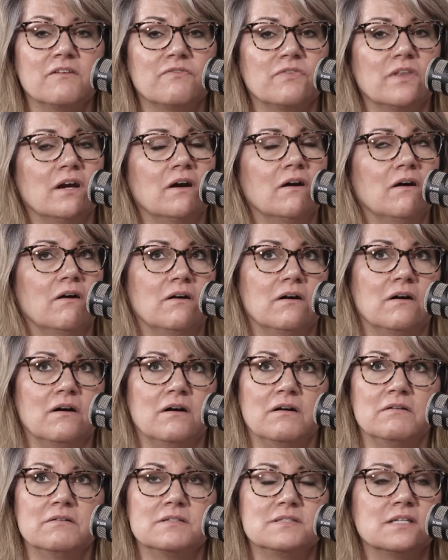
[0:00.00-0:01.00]
there
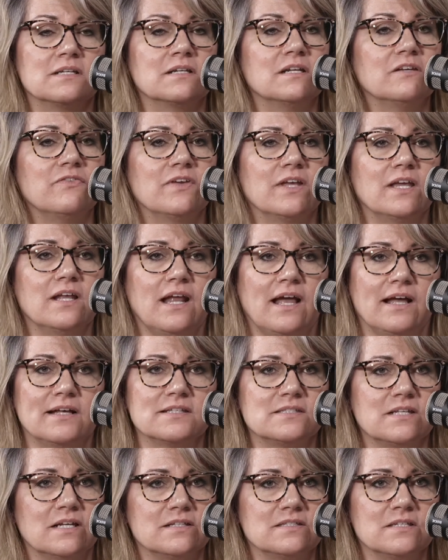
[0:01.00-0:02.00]
are significant
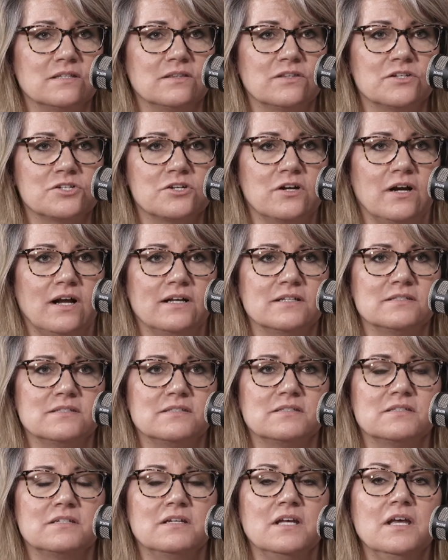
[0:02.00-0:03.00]
assets in the
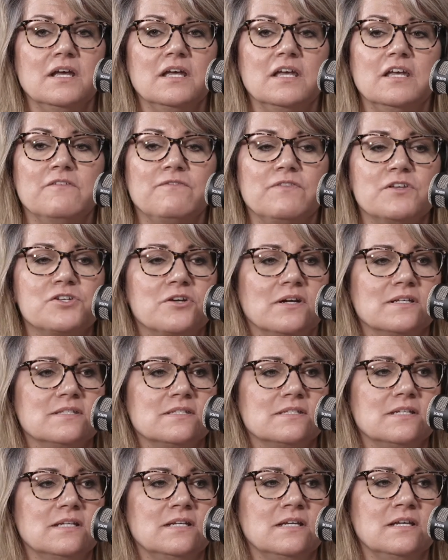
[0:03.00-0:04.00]
trust, if the
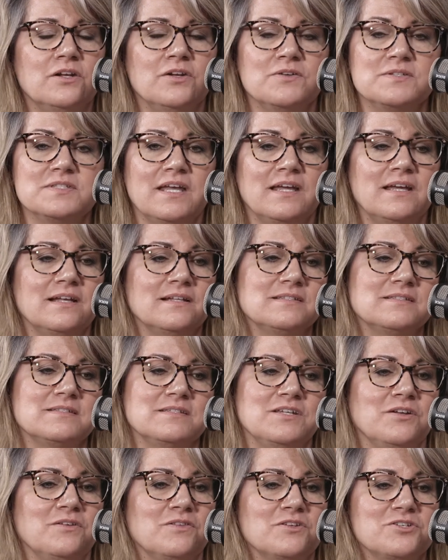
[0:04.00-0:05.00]
trustee, say it's,
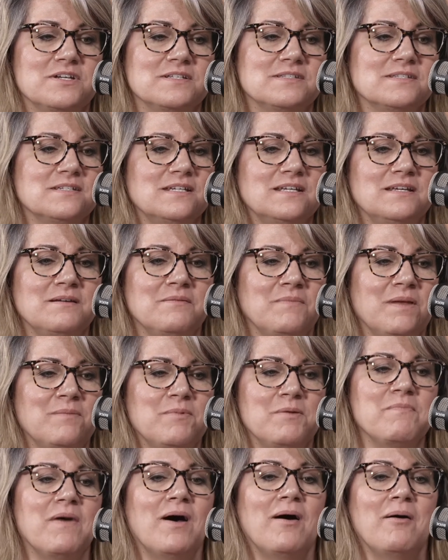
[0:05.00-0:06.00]
the trustee,
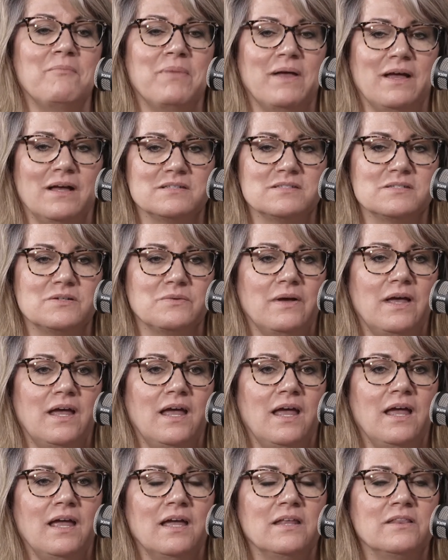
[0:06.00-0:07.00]
maybe mom passed
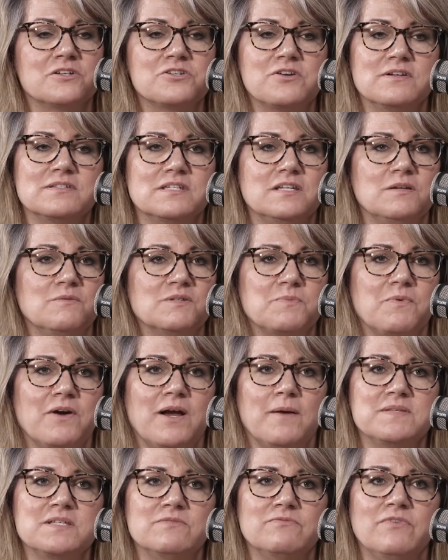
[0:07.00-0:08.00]
away and the trustee was
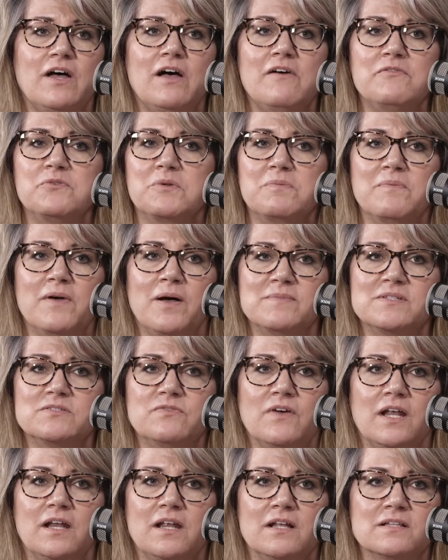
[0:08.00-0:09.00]
perhaps involved with mom's
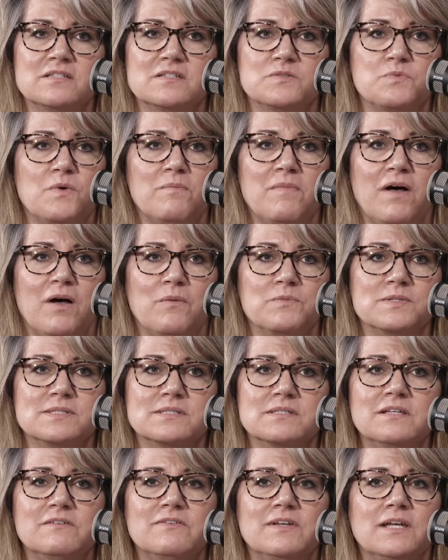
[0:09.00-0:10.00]
finances while mom was
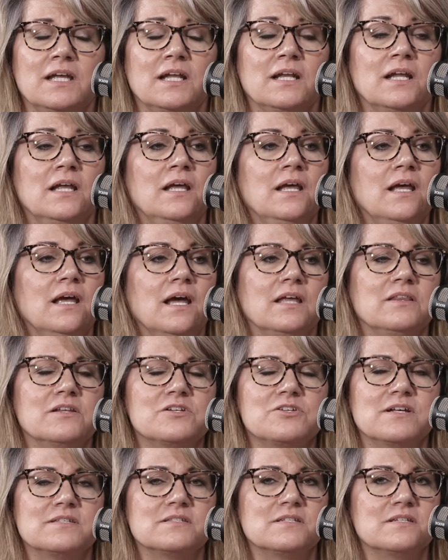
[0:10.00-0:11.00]
living, and the
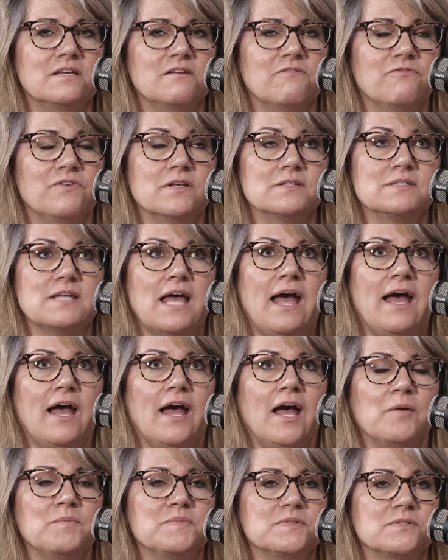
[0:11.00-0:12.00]
trustee feels
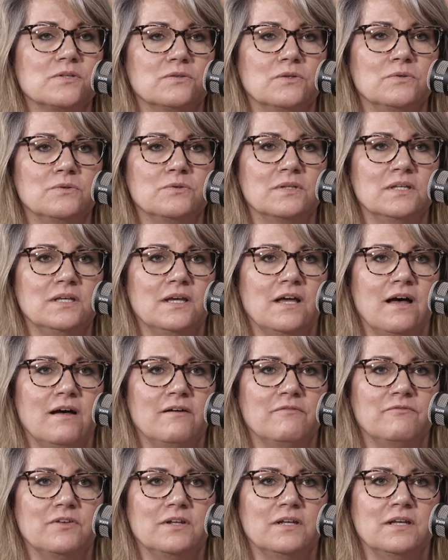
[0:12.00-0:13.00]
absolutely
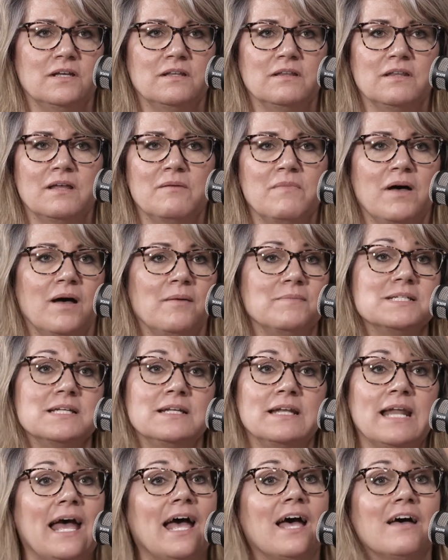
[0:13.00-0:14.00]
confident that mom
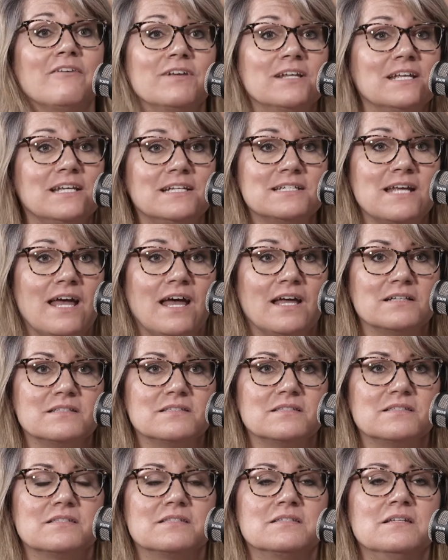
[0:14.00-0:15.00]
didn't have any
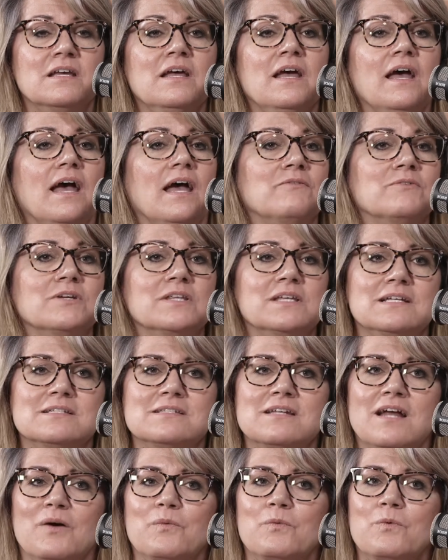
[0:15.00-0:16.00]
debts and really is
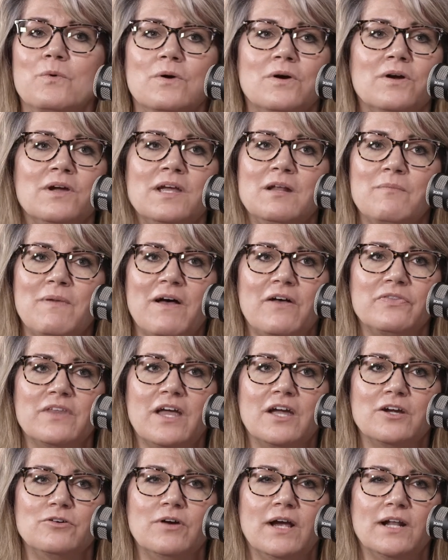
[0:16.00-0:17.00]
not worried about
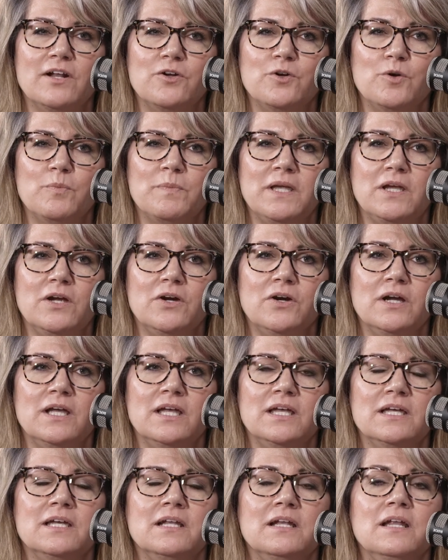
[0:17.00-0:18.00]
that creditor
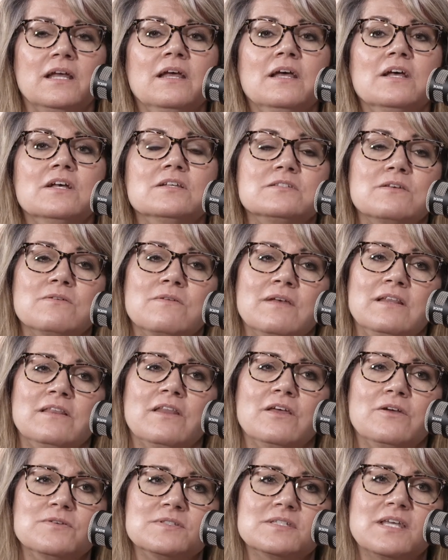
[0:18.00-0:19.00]
period. So in
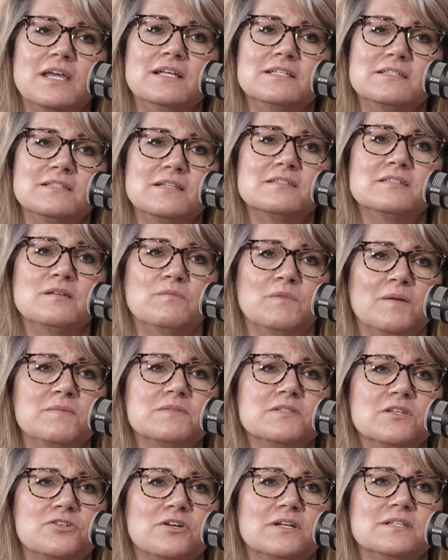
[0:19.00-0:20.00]
those cases,
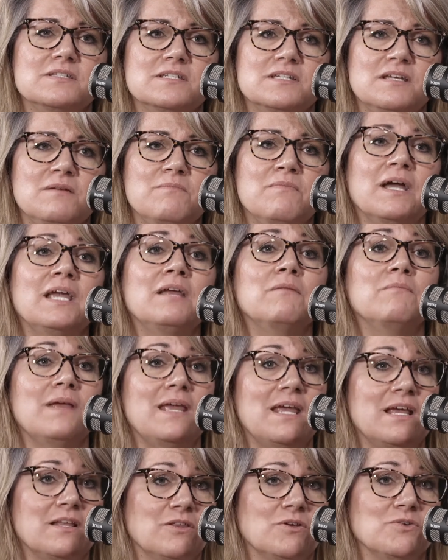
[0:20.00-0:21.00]
sometimes the trustee might
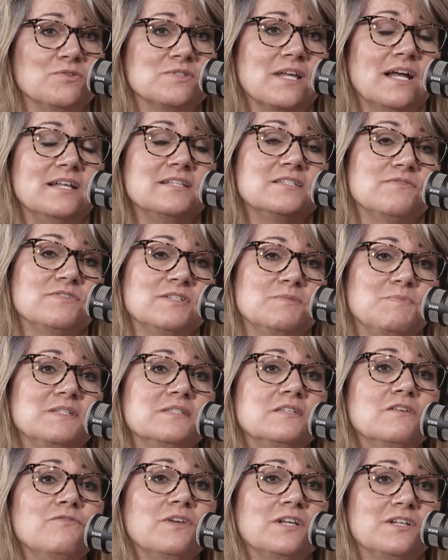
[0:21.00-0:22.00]
make those kinds of
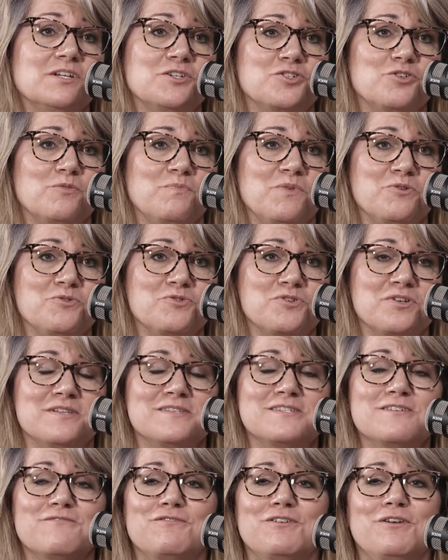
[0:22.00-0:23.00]
specific
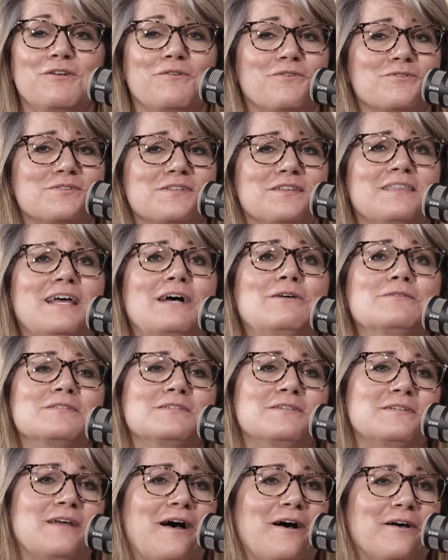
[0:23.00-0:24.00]
distributions. If, there's
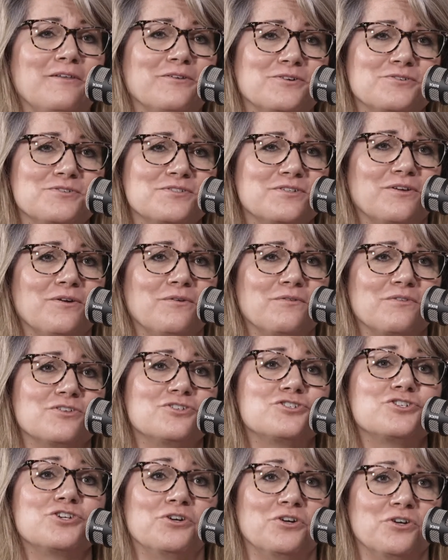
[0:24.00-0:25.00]
$1,000 to go to the
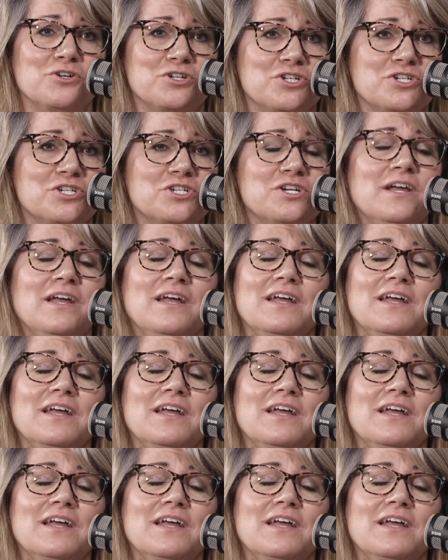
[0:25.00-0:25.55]
church,